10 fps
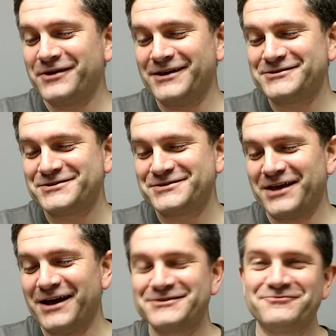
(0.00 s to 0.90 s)
yes,
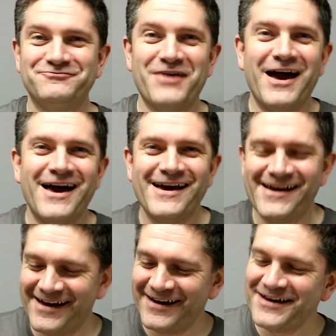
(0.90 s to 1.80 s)
that's
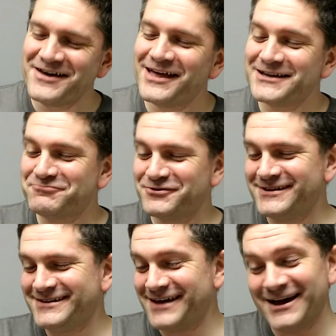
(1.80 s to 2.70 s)

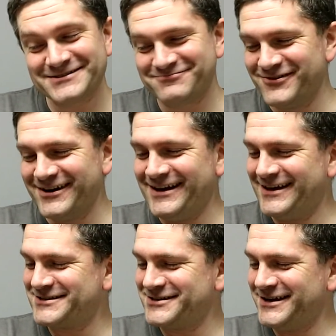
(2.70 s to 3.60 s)
that's really
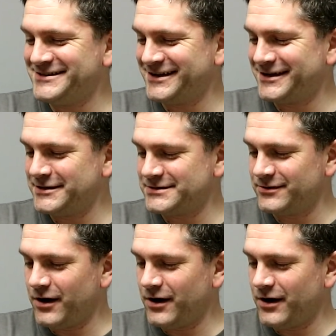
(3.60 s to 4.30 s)
exciting because,